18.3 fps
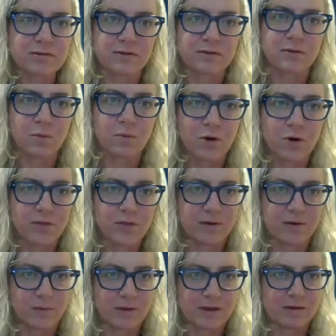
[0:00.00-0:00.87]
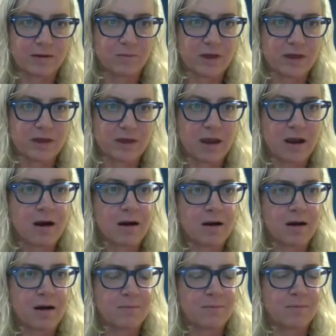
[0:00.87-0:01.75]
the world that we
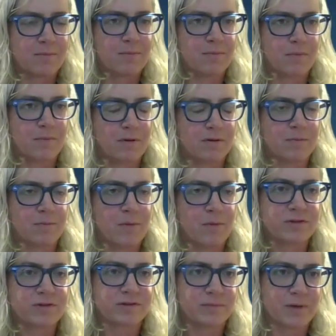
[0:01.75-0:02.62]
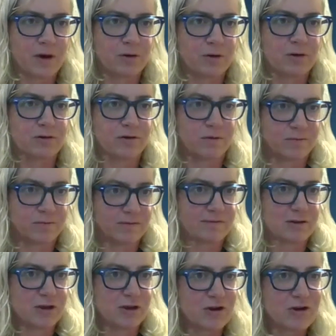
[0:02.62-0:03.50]
care most about in terms of
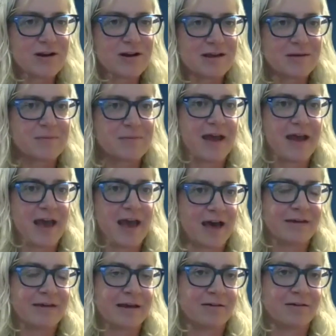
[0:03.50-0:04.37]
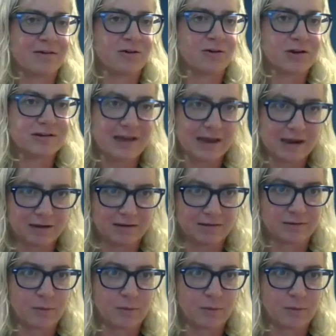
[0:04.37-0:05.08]
security, but having good data.